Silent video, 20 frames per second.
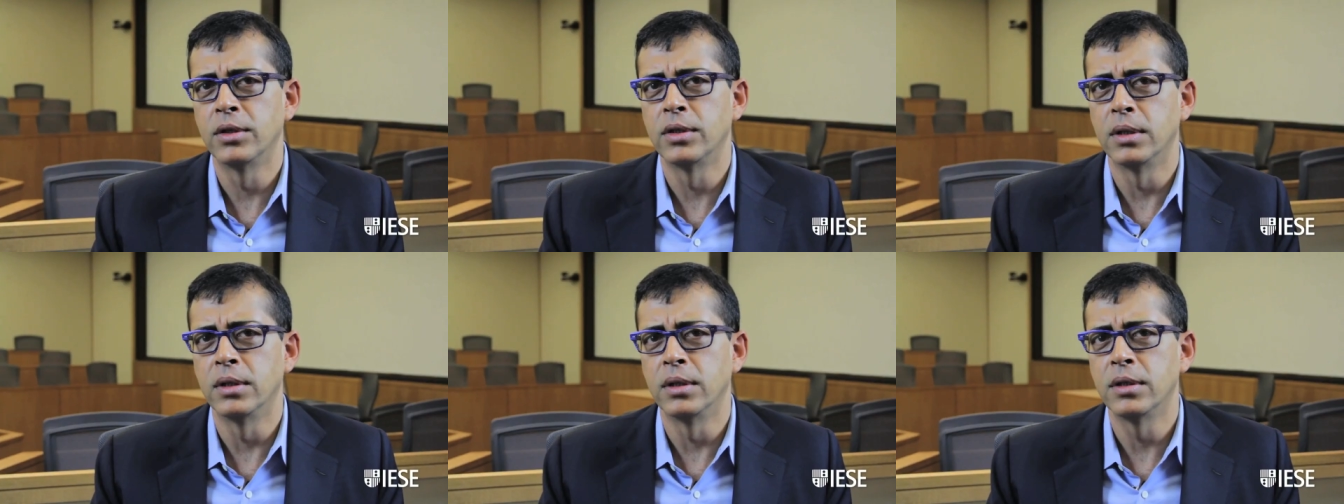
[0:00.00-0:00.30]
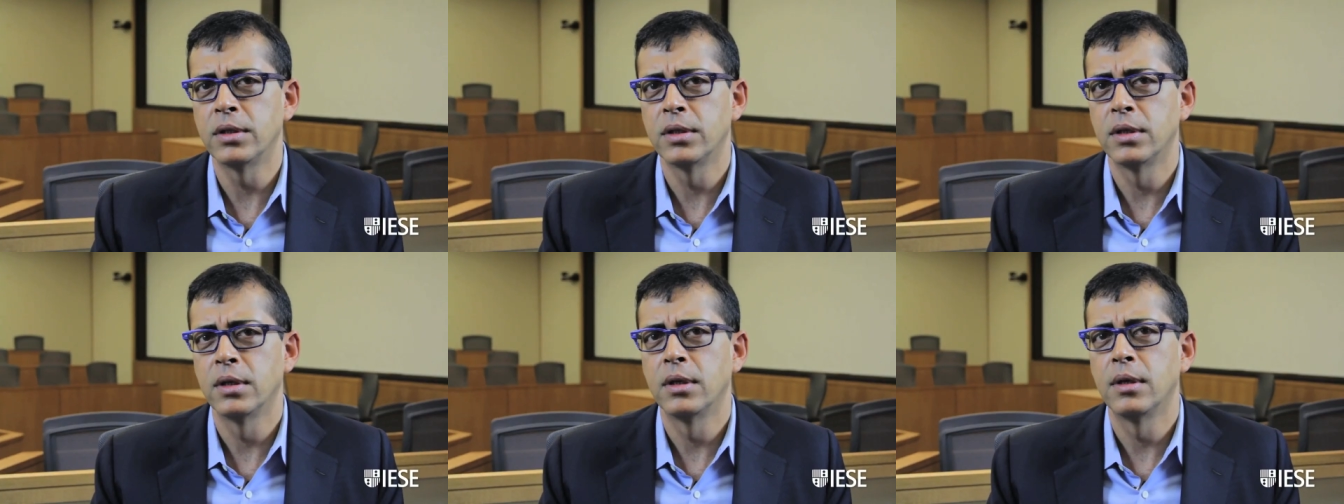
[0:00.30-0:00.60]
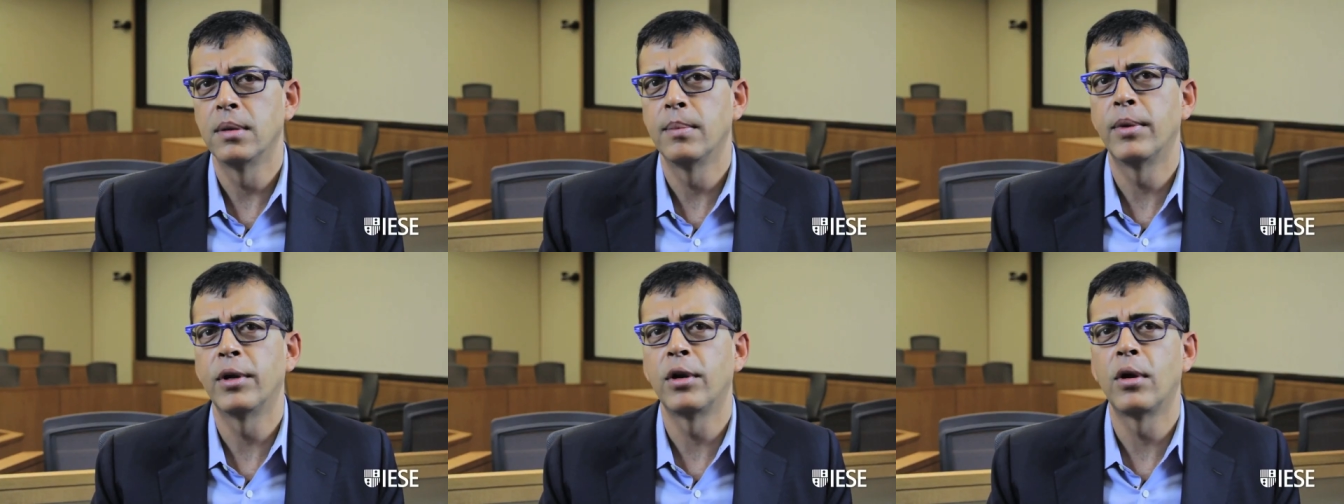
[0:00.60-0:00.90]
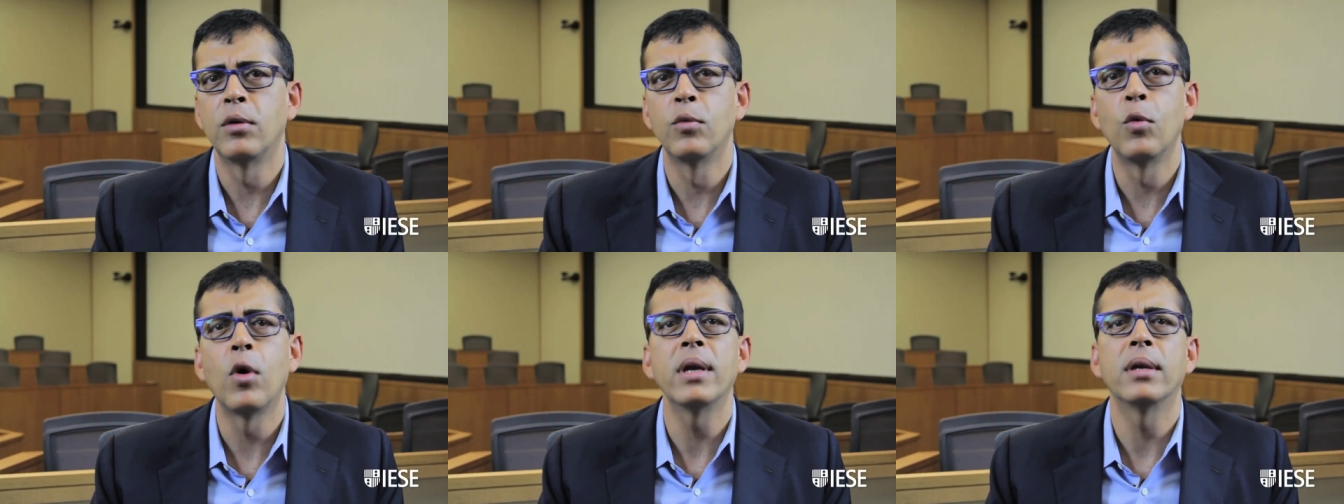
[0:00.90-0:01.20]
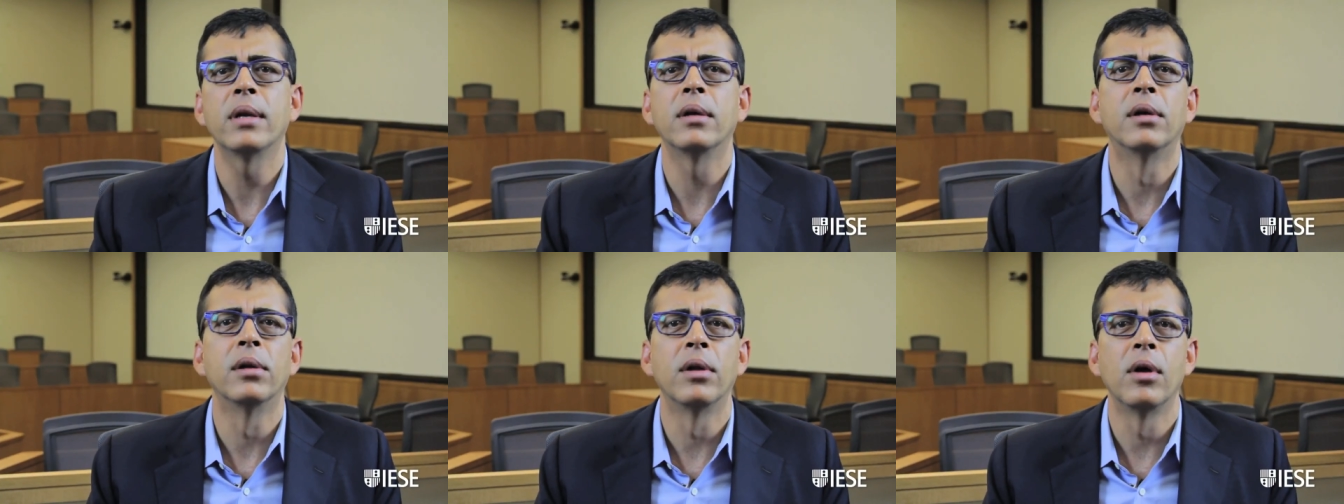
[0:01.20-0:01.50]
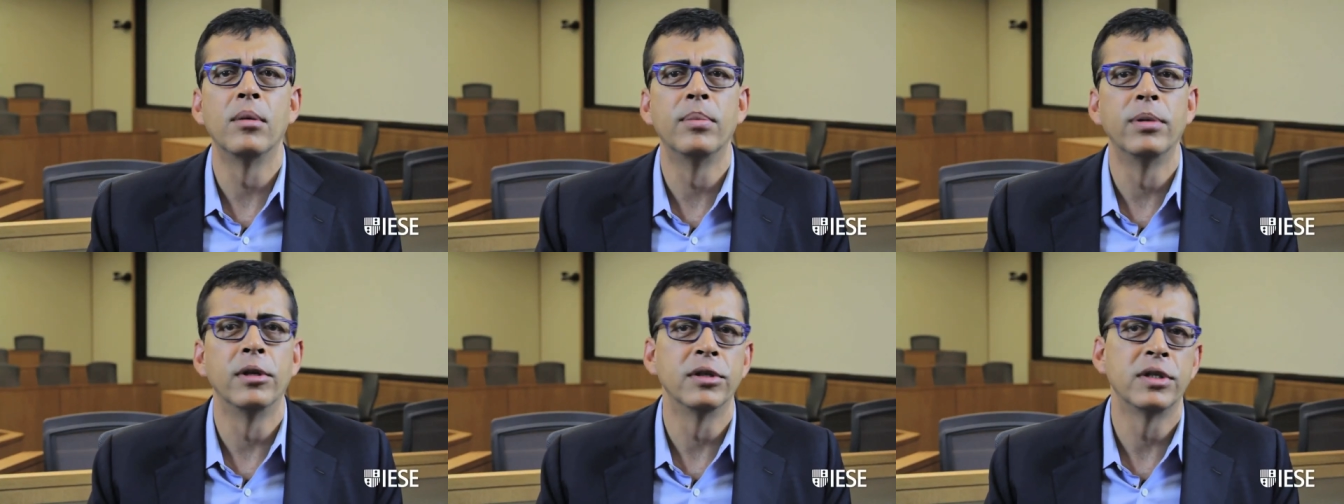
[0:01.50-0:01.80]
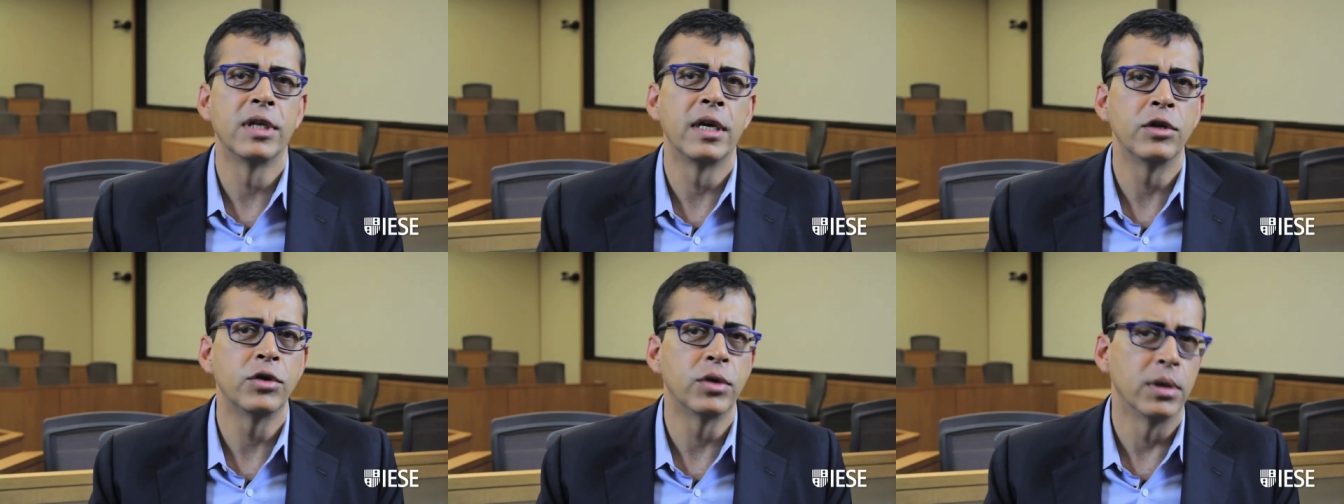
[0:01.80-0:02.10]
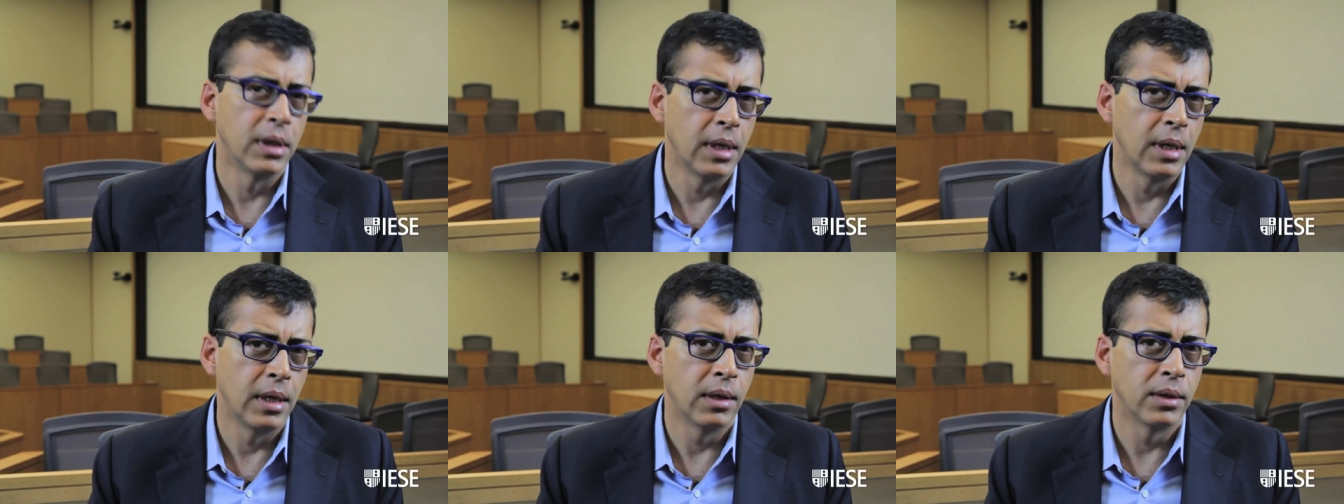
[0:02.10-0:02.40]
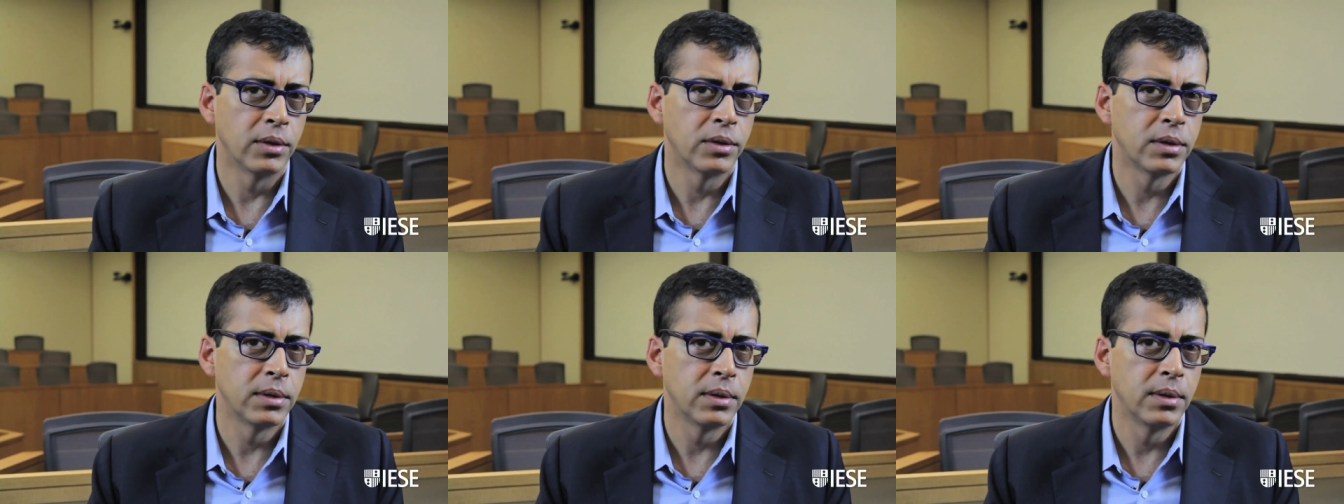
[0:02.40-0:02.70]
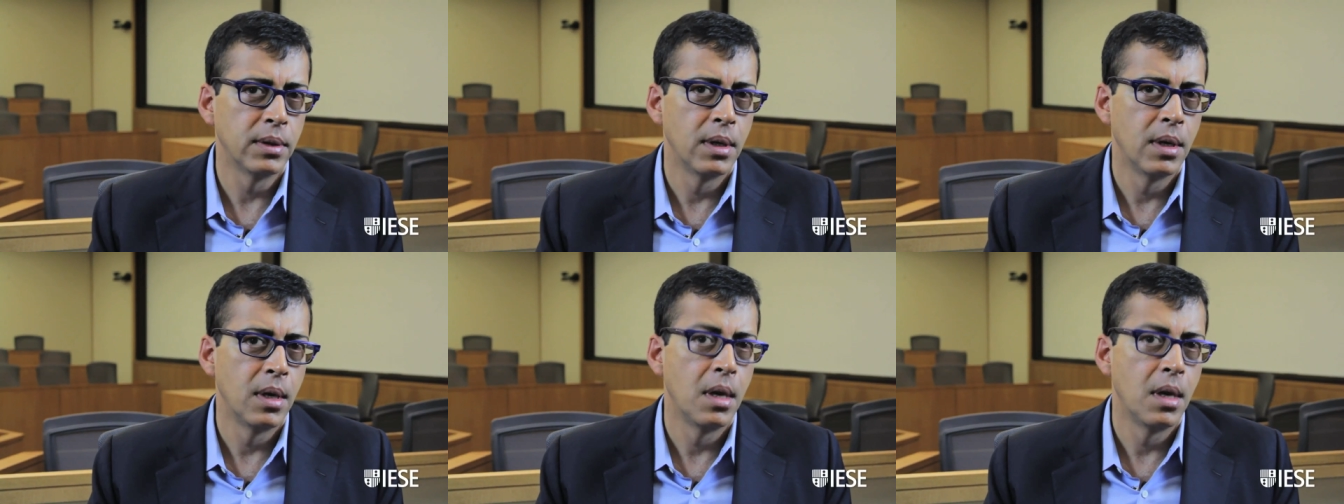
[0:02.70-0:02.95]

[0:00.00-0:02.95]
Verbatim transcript: isn't, but on what globalization is.